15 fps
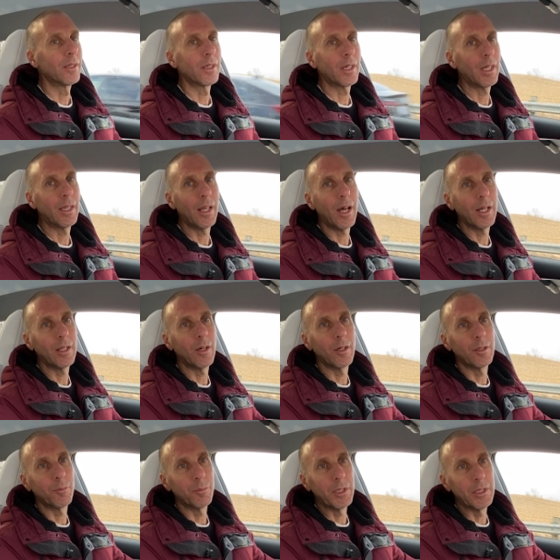Can that
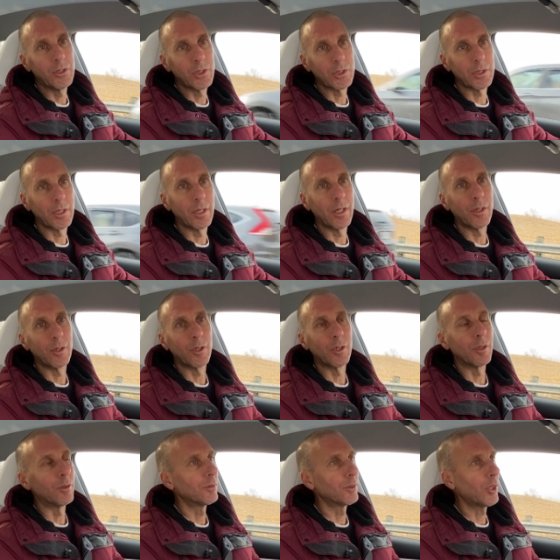not be just
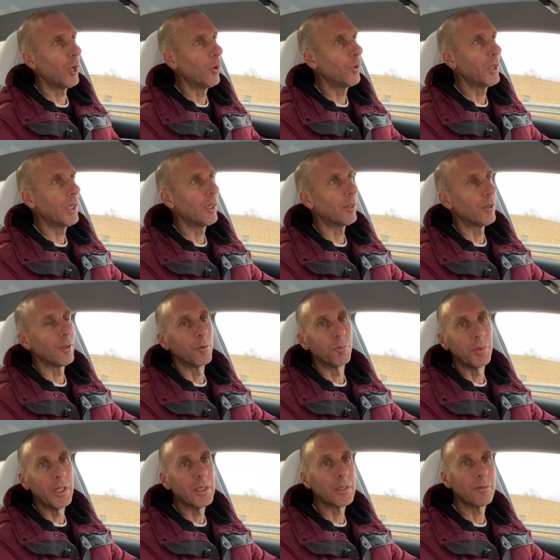another coating or
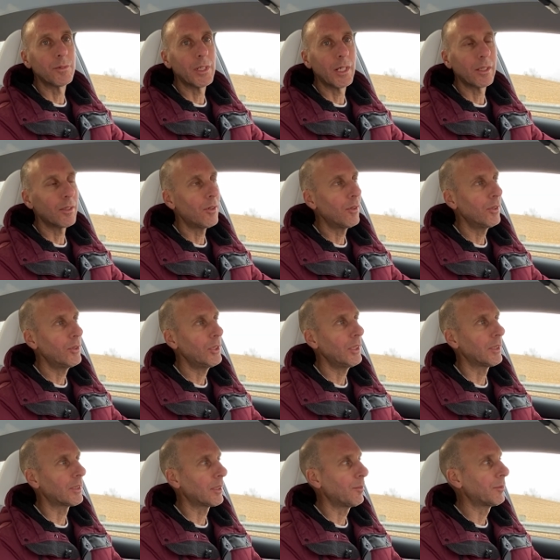piece of technology?
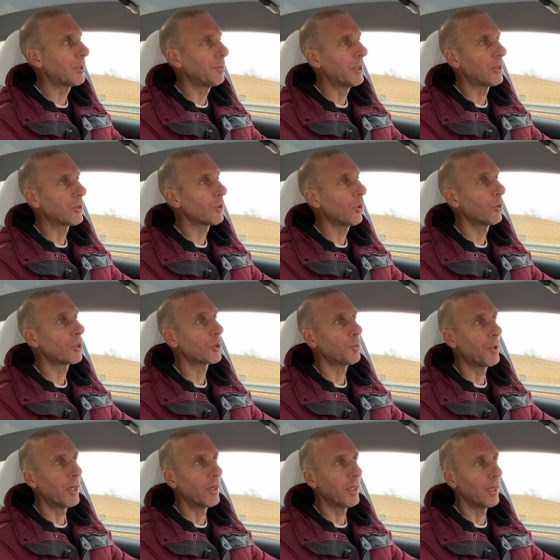It seems to be so
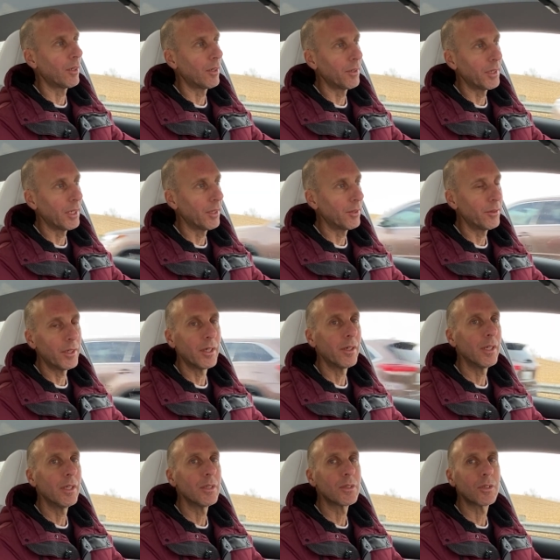smart in all the other
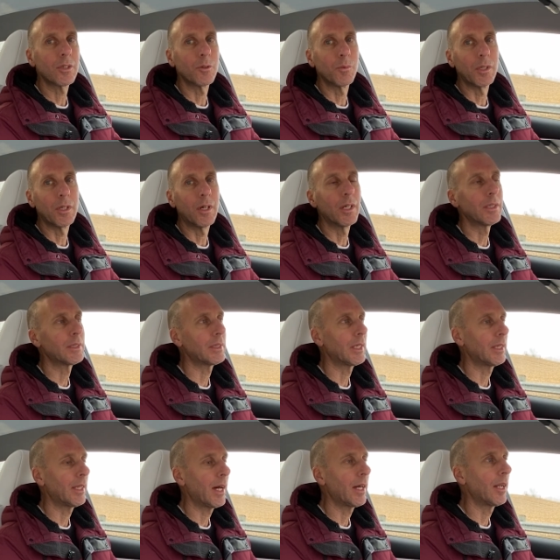areas. Could we not set
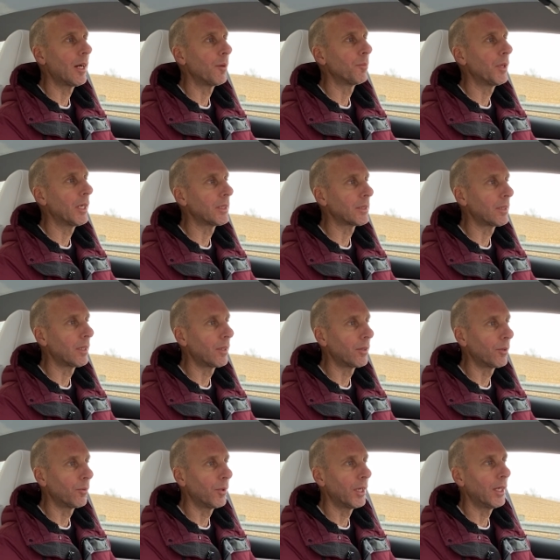that up as
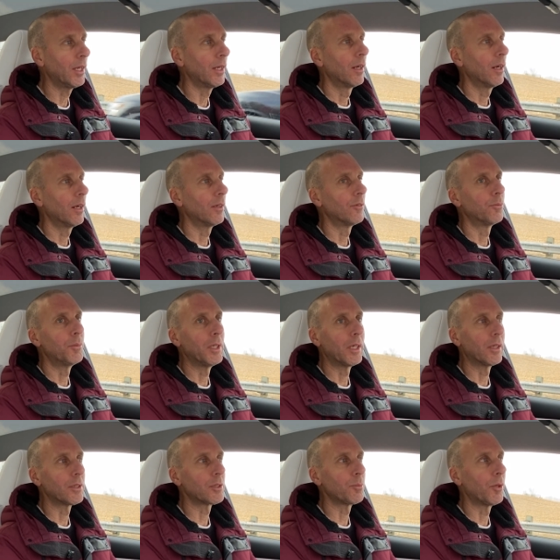another way of being
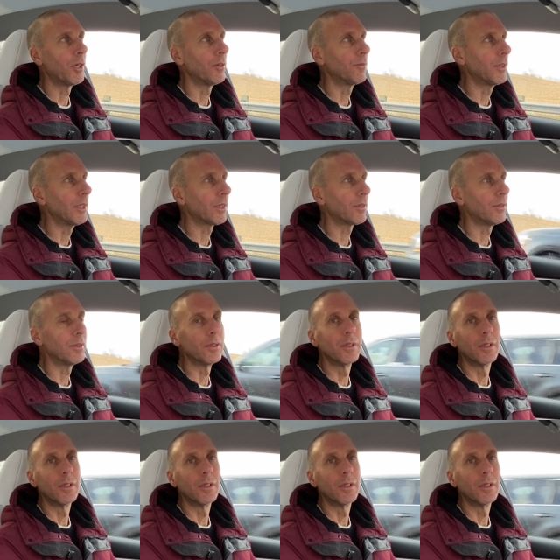a smart vehicle?